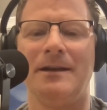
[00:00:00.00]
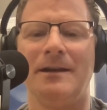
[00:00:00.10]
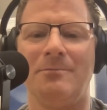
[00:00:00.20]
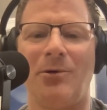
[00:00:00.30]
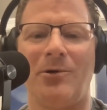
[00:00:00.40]

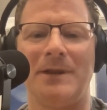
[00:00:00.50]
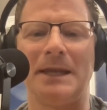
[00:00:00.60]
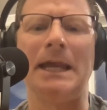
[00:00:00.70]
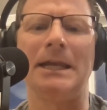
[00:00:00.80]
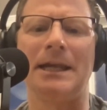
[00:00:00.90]
poor, the
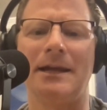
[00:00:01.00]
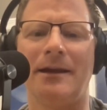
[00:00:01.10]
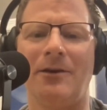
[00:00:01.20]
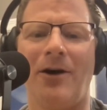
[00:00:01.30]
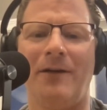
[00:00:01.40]
needy,
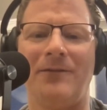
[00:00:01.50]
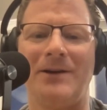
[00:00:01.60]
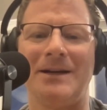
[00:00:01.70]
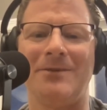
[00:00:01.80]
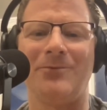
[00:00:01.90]
and
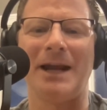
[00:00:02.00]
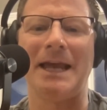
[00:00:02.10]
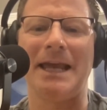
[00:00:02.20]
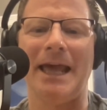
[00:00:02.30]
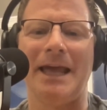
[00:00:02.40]
offering what I
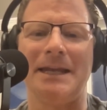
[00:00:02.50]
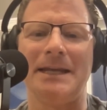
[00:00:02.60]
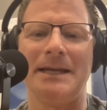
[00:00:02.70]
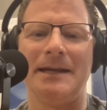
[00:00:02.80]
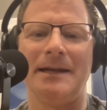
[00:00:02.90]
can
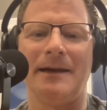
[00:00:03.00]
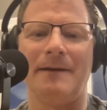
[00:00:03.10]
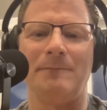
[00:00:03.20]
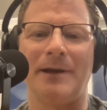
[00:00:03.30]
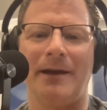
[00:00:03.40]

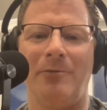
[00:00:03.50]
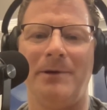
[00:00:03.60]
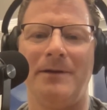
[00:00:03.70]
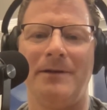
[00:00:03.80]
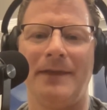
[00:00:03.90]
to help
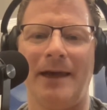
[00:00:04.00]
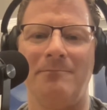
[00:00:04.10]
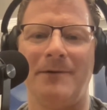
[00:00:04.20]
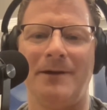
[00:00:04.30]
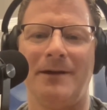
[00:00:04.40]

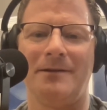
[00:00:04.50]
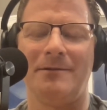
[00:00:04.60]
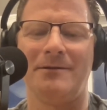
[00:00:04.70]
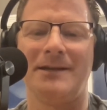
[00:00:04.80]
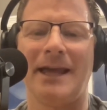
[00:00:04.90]
them,
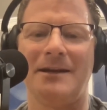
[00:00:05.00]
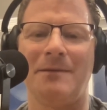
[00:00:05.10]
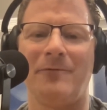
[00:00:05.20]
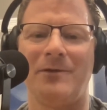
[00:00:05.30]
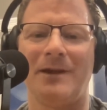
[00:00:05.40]
to stand
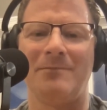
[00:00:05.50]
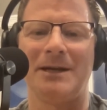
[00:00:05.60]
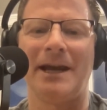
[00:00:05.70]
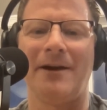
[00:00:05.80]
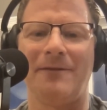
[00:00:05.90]
up for them and
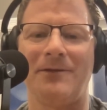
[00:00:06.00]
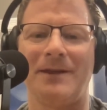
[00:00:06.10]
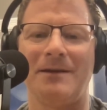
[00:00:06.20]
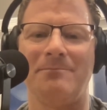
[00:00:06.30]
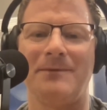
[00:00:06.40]
care for
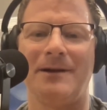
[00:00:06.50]
them.